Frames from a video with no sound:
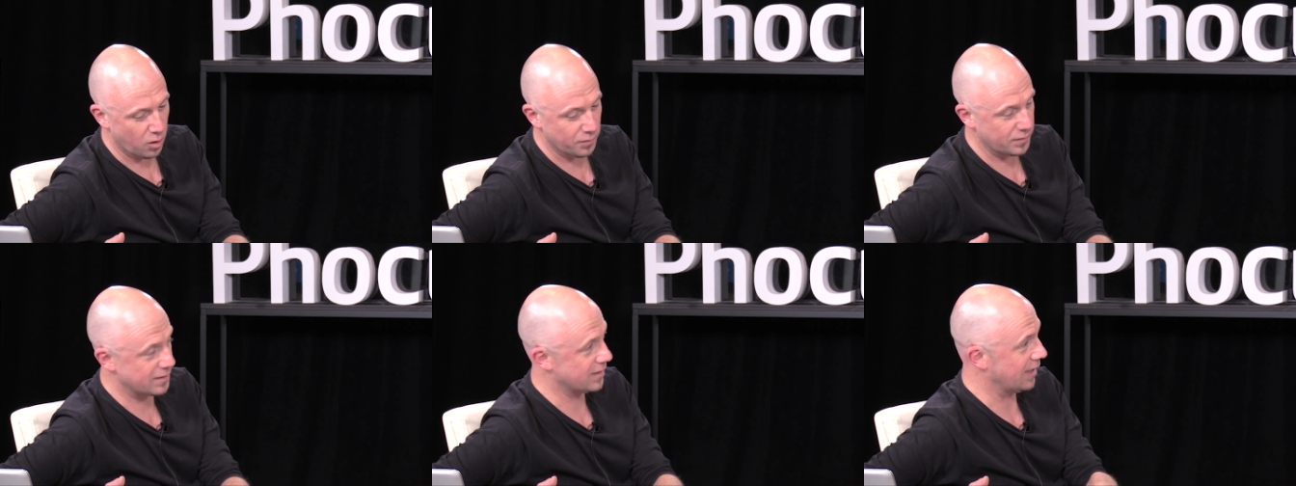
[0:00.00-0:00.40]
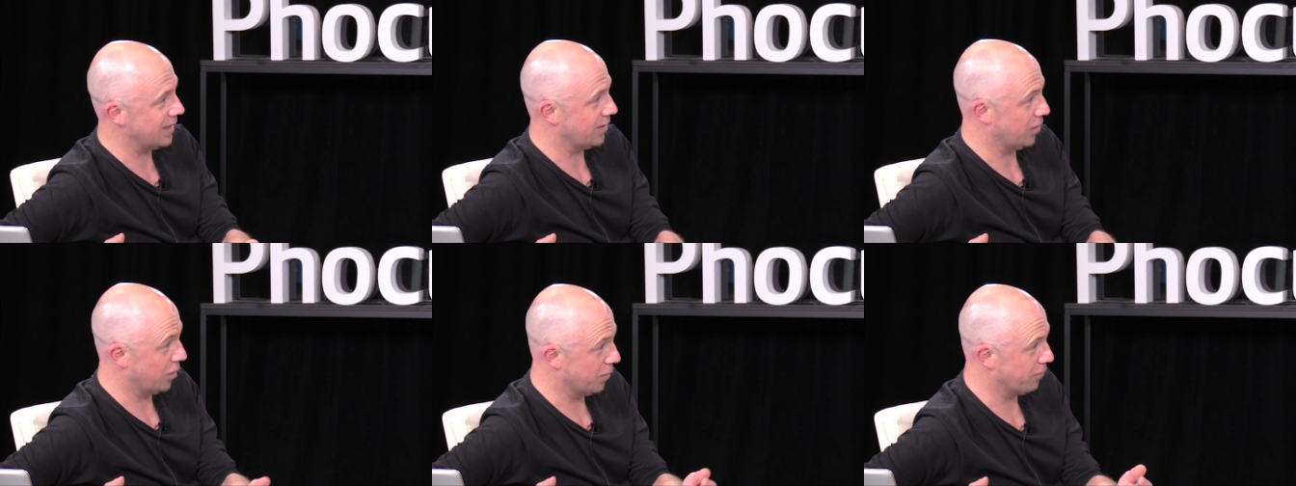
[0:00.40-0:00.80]
on the day
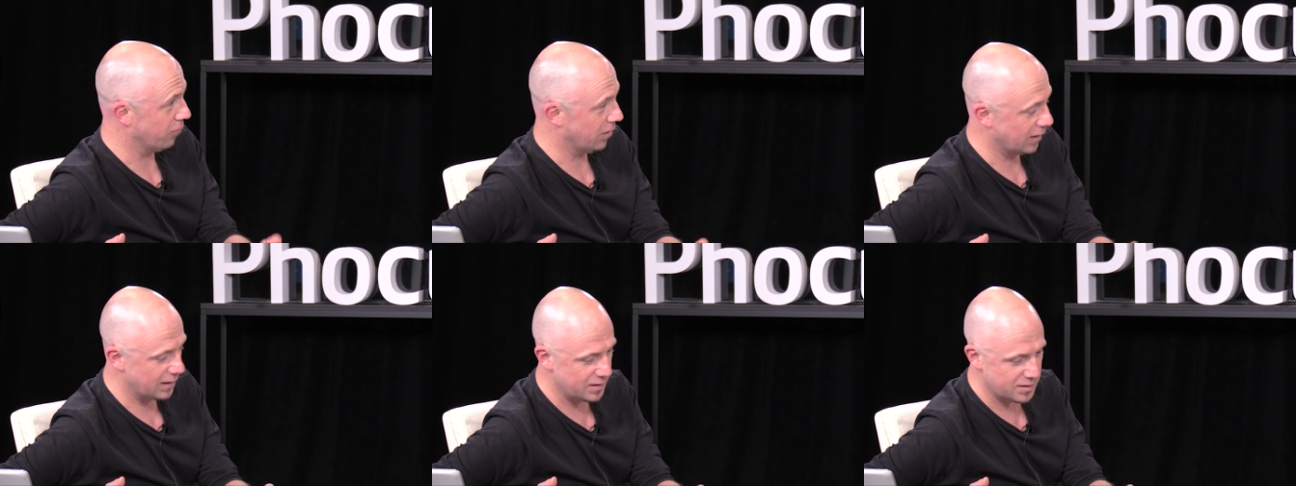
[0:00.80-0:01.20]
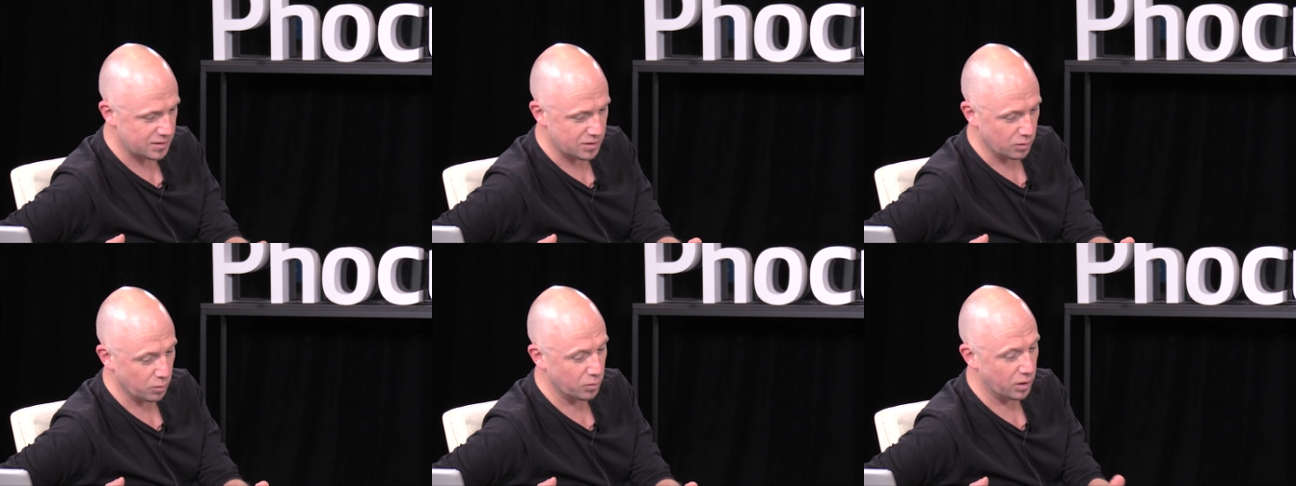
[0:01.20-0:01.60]
that you've
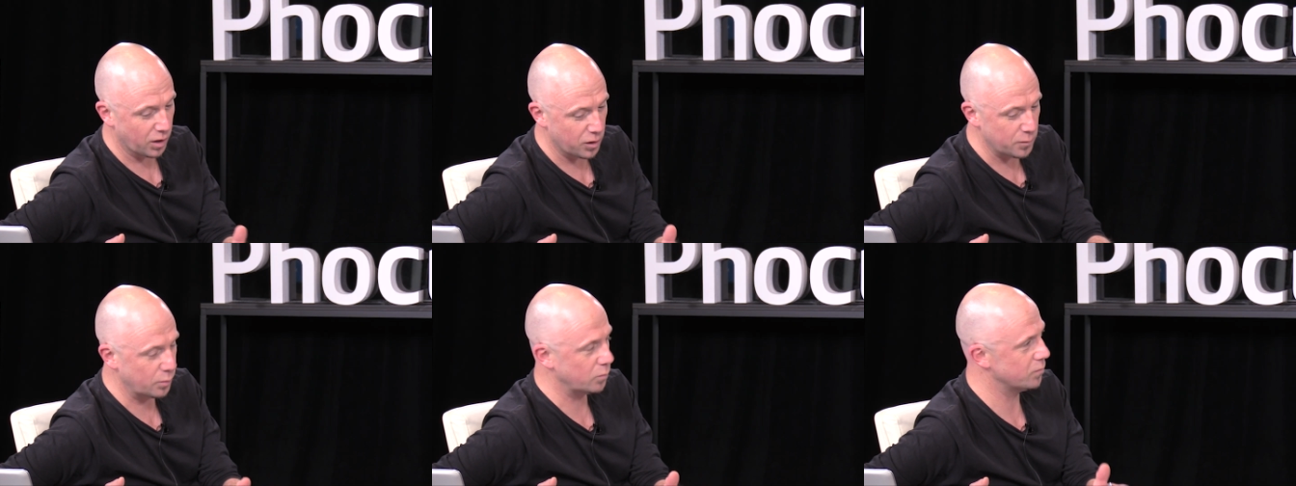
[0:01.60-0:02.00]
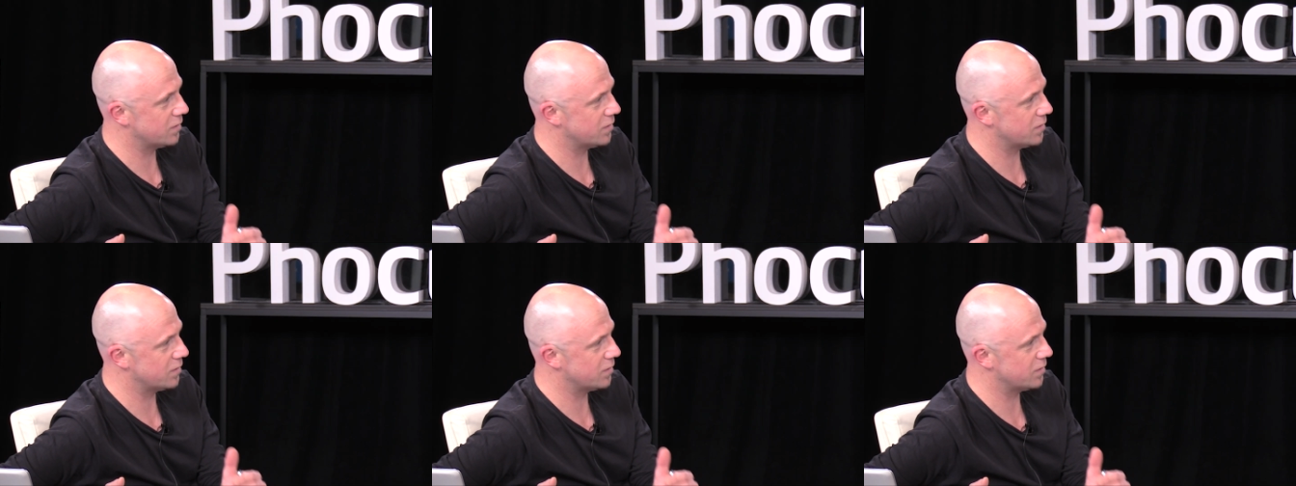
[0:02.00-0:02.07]
released your global